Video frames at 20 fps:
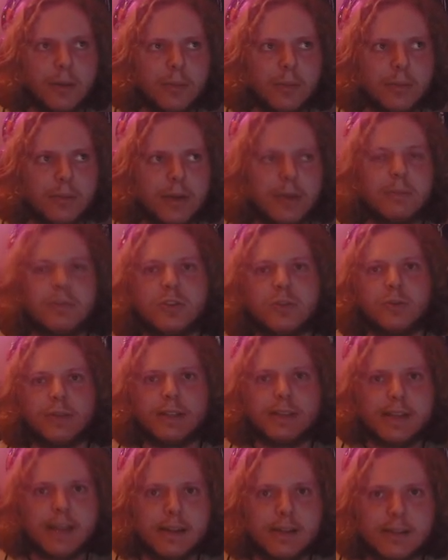in
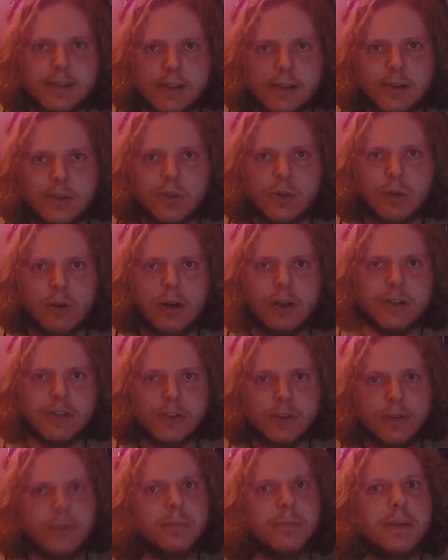between sentences or on
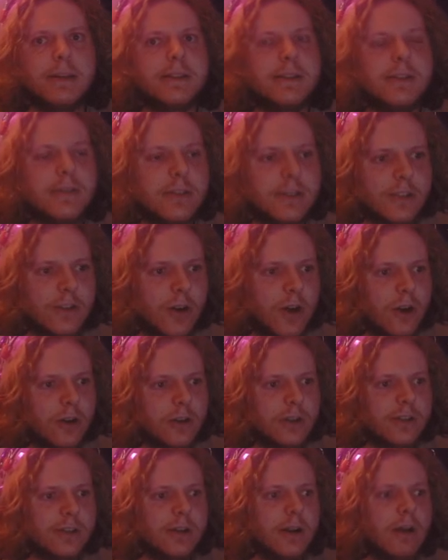certain beats of the
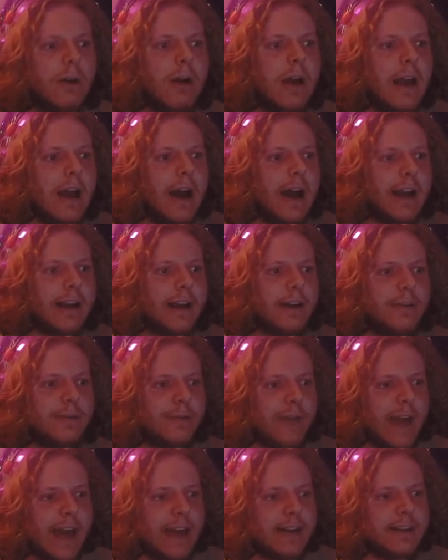song. So I kind
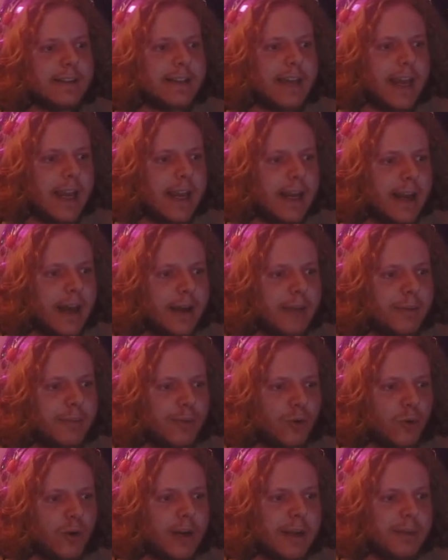of annotate and
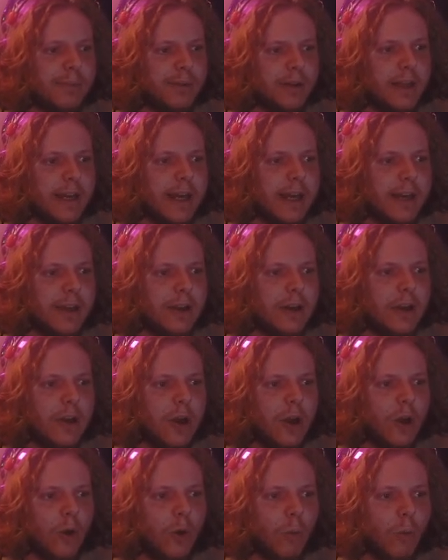pre-plan
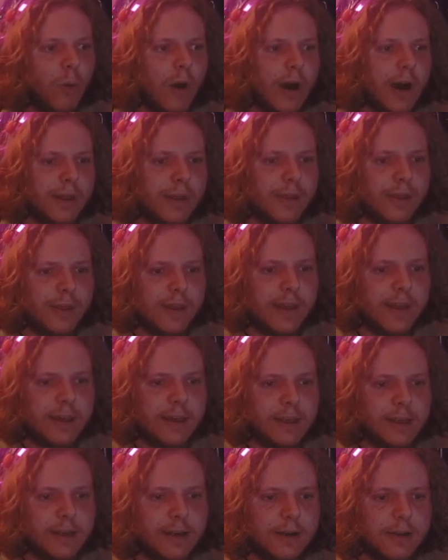what
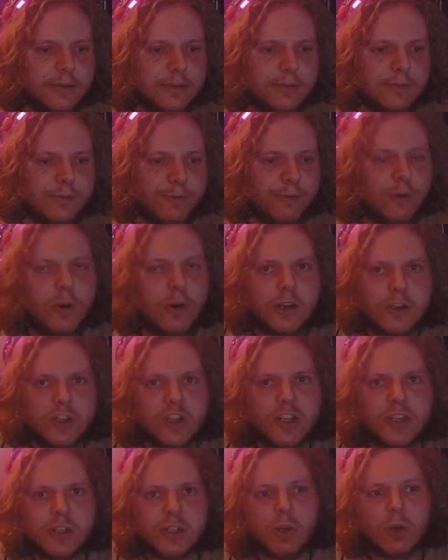the
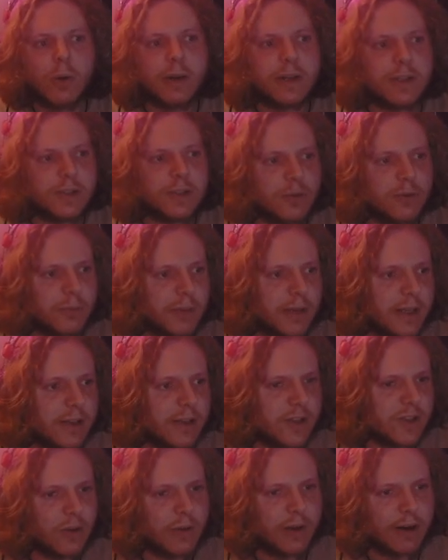footage is going to be.
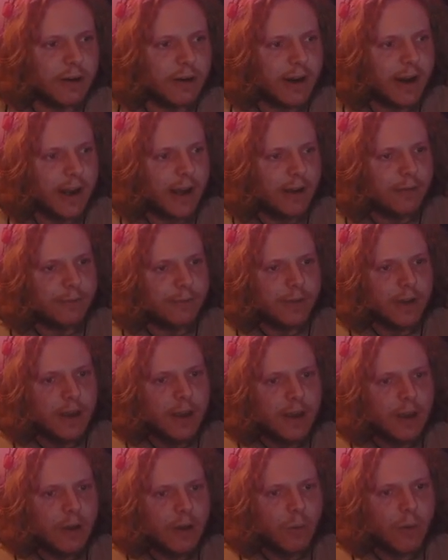So here I have,
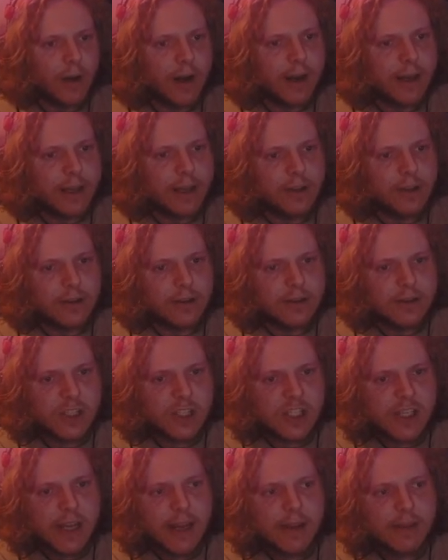when I
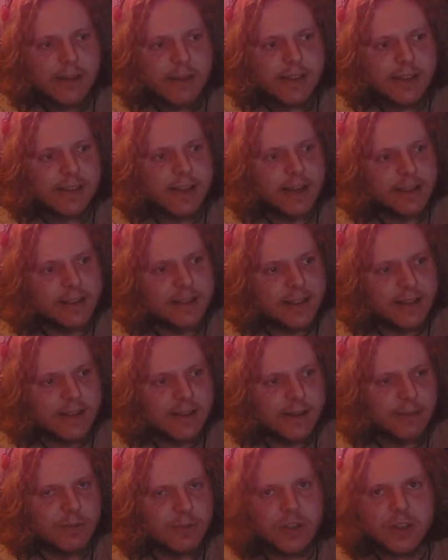say this
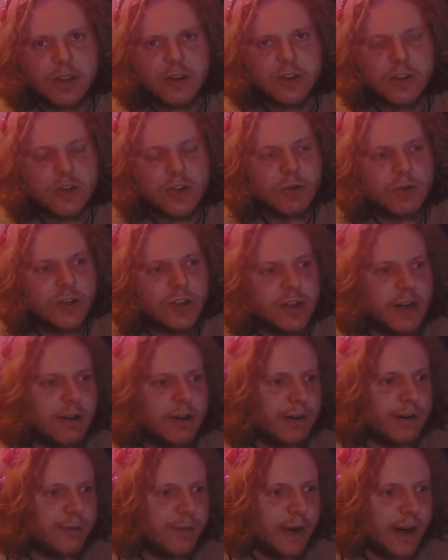sentence, I'm just going to show
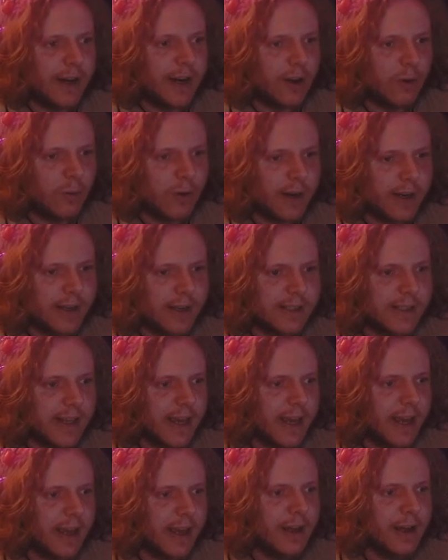generic fighting. When I
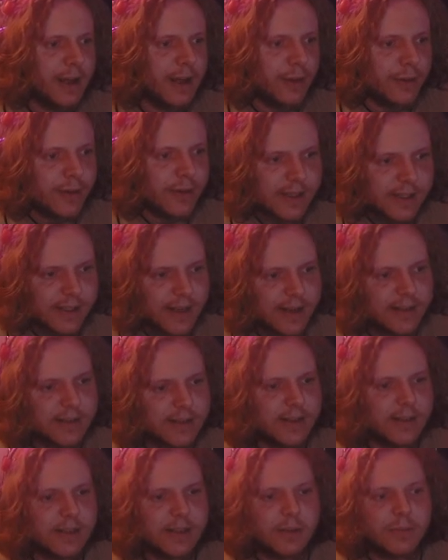say this
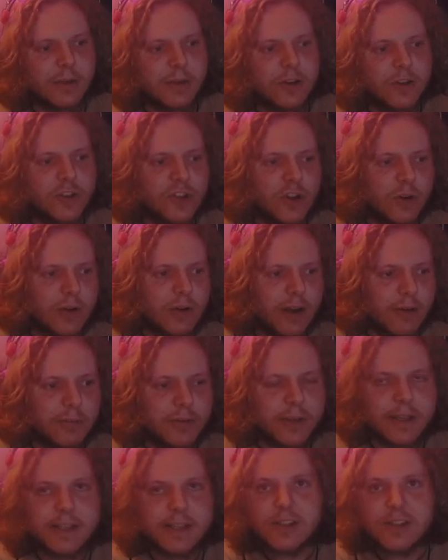sentence, I'm going to show down placing